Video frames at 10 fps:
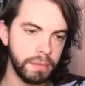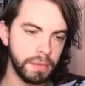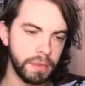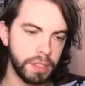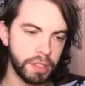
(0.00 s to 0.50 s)

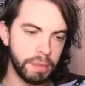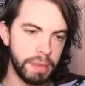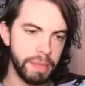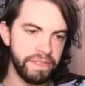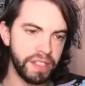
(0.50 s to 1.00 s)
So it's going to be
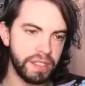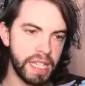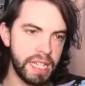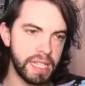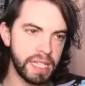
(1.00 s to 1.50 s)
Memphis
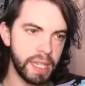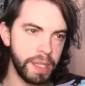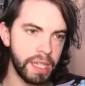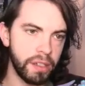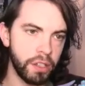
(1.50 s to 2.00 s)
taking it. Can we get
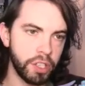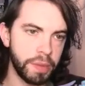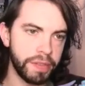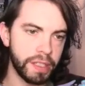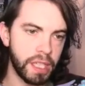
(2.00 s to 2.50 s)
a goal just
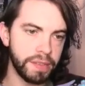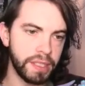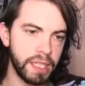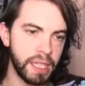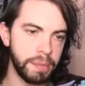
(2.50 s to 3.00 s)
before half
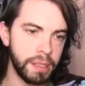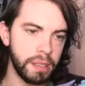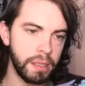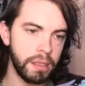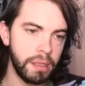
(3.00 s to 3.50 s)
time?
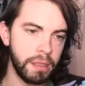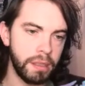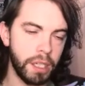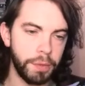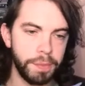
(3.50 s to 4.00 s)

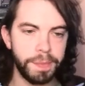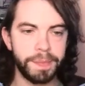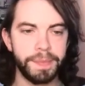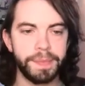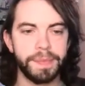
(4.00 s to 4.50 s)
No.
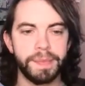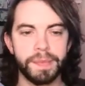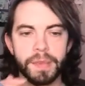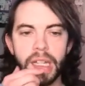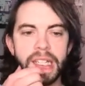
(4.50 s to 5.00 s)

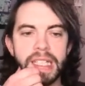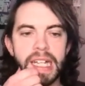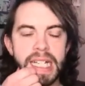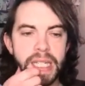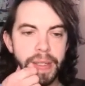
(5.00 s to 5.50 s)
Not like that
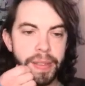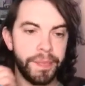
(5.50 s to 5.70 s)
anyway.